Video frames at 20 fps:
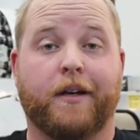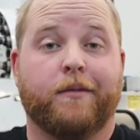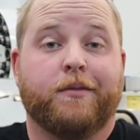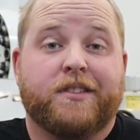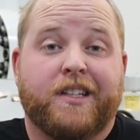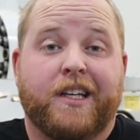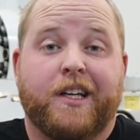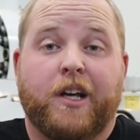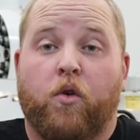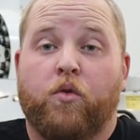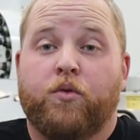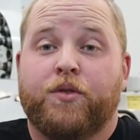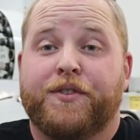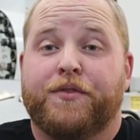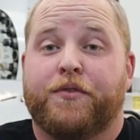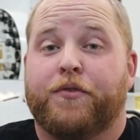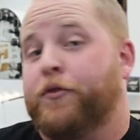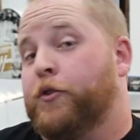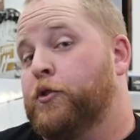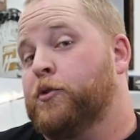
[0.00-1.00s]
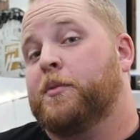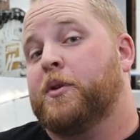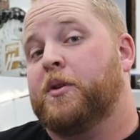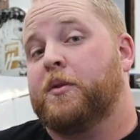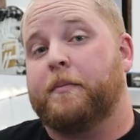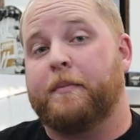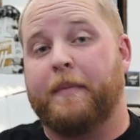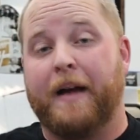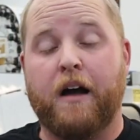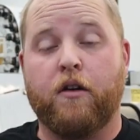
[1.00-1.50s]
It was the only
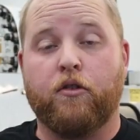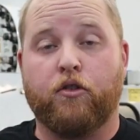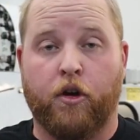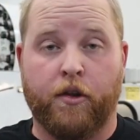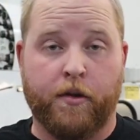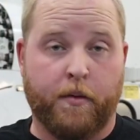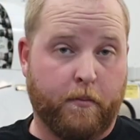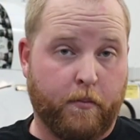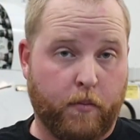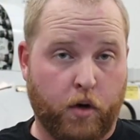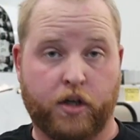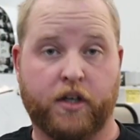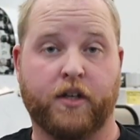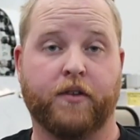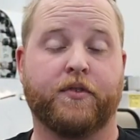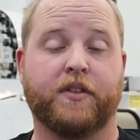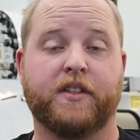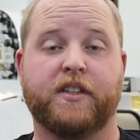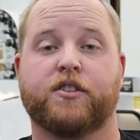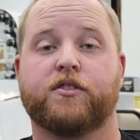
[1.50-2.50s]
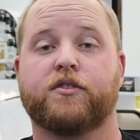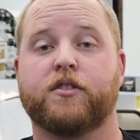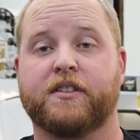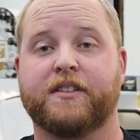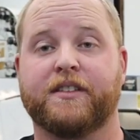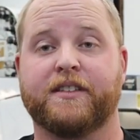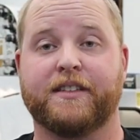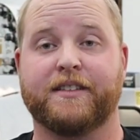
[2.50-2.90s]
firmer mount on the market for these trucks